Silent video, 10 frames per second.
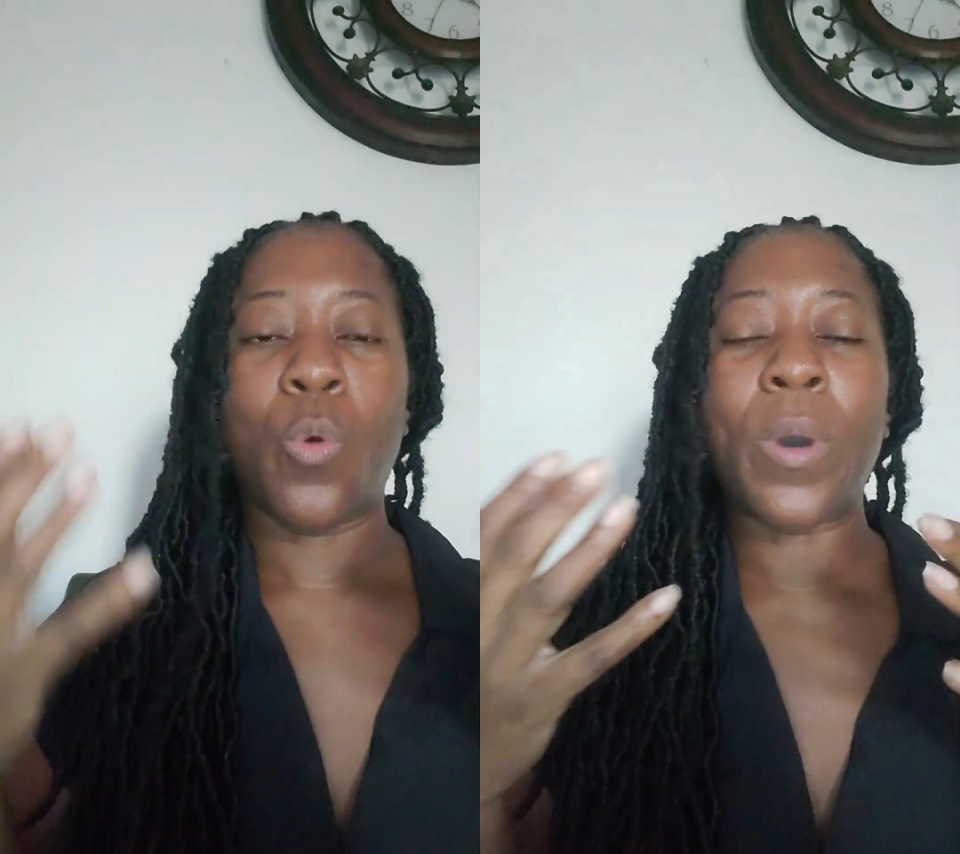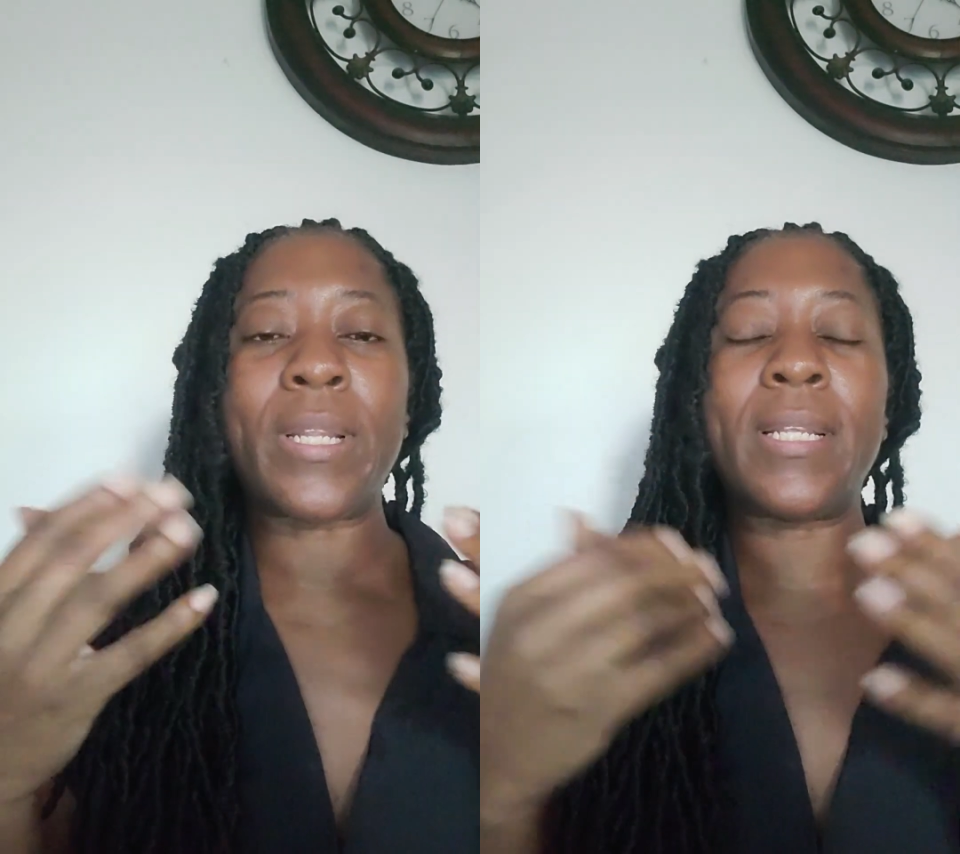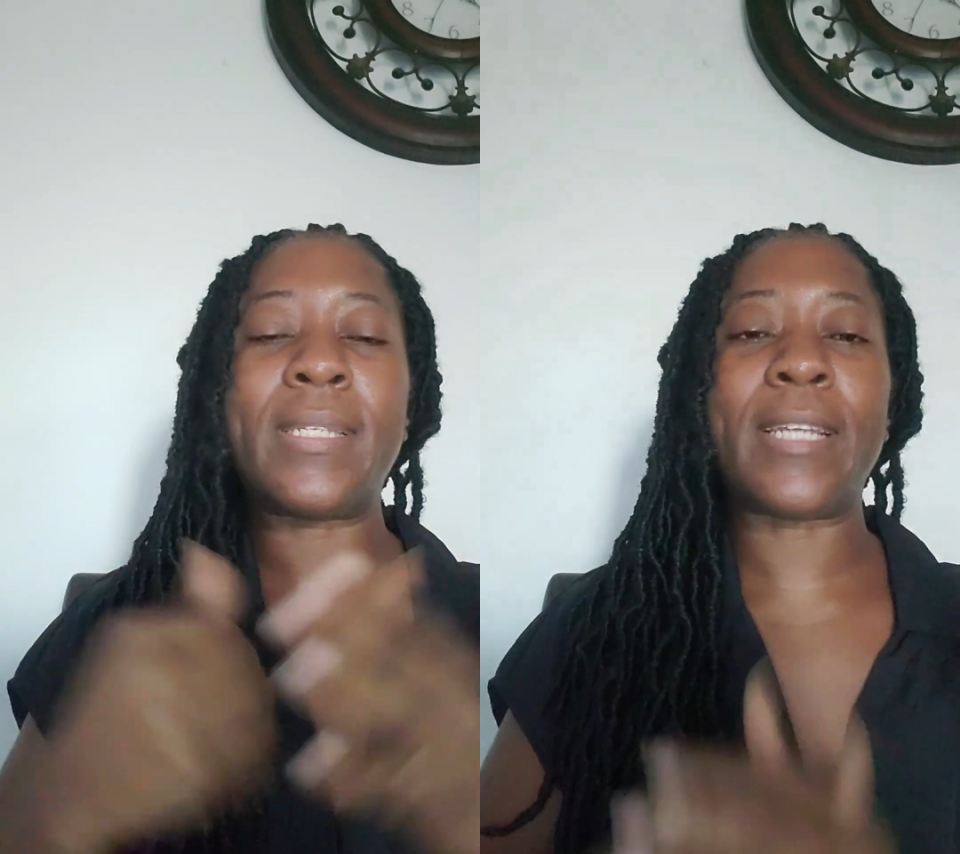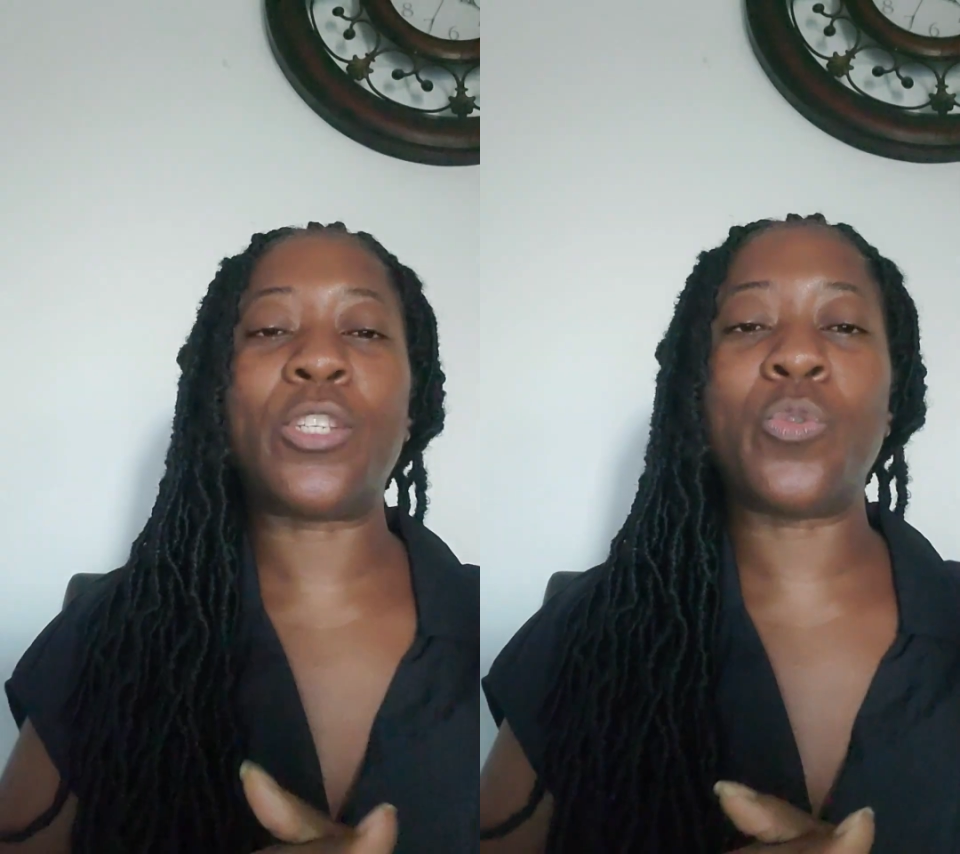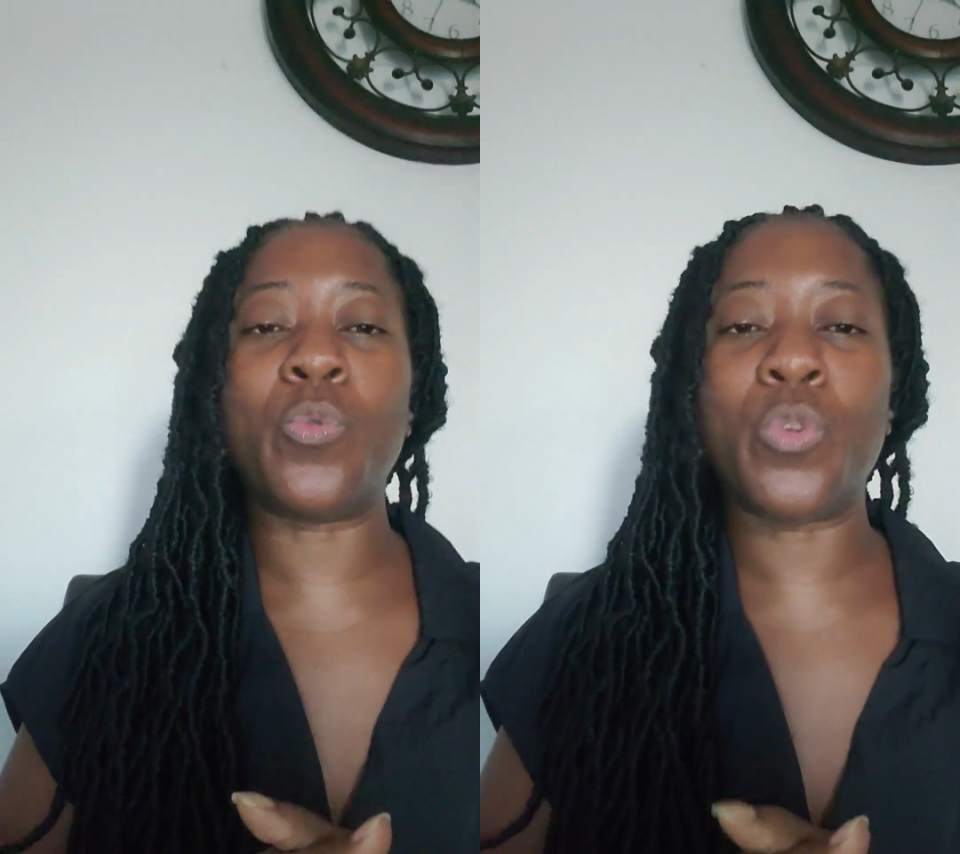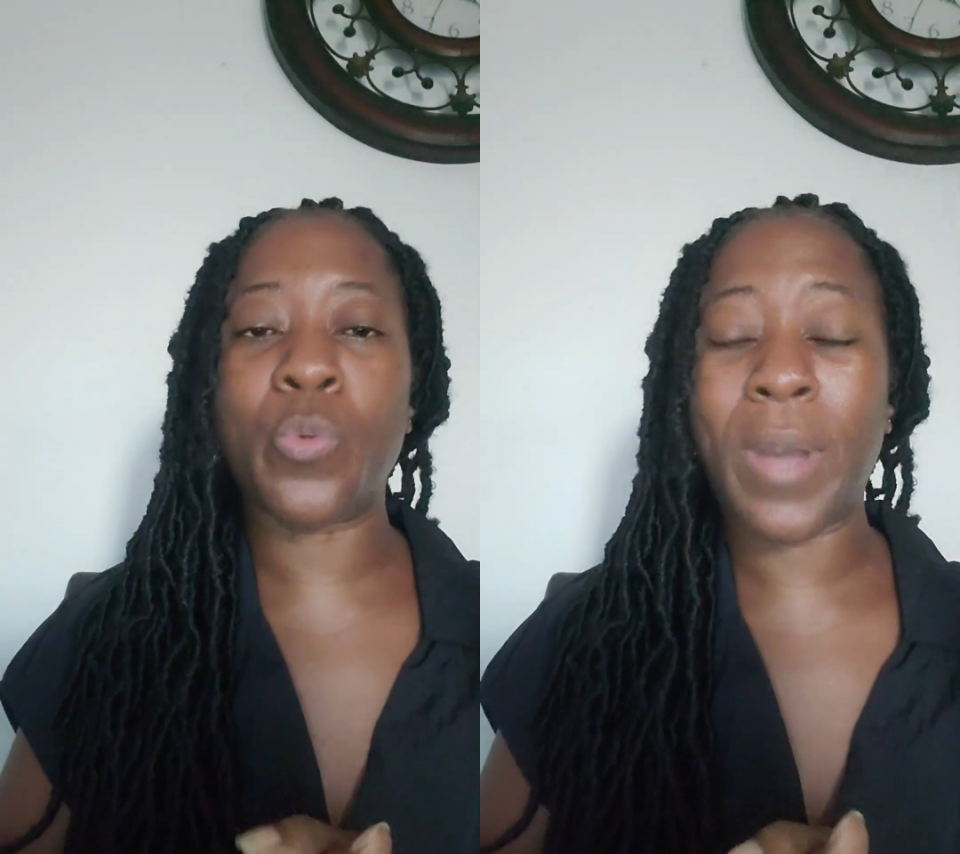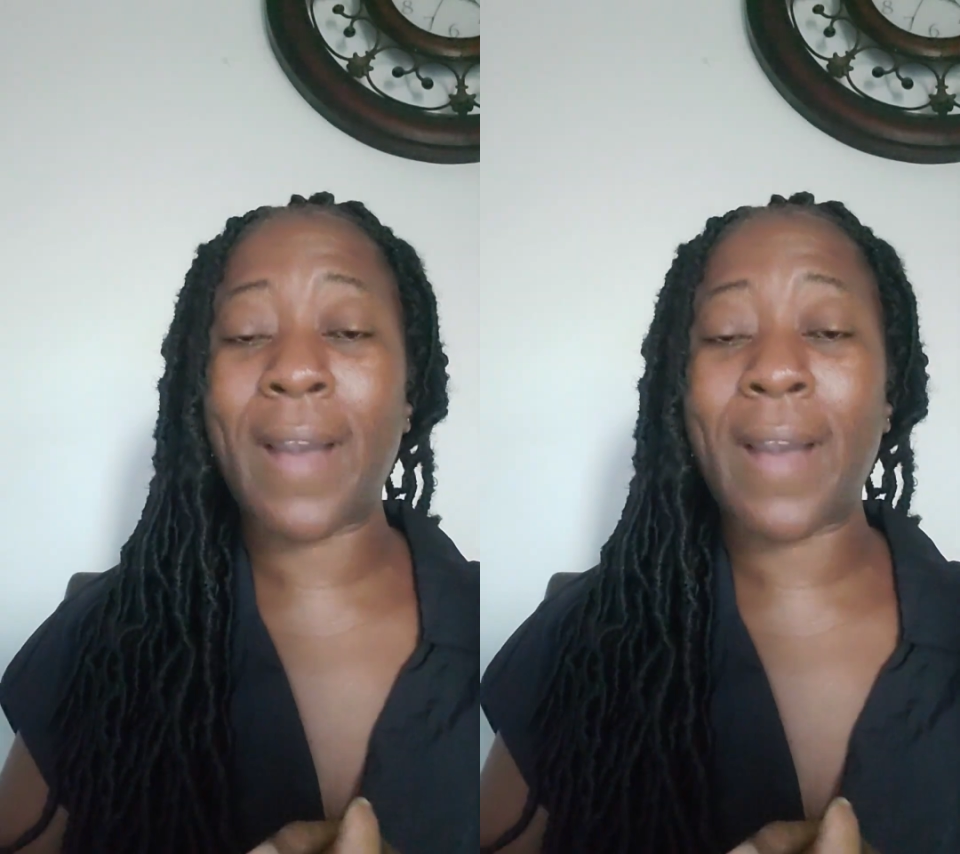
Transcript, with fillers: what it is that you, you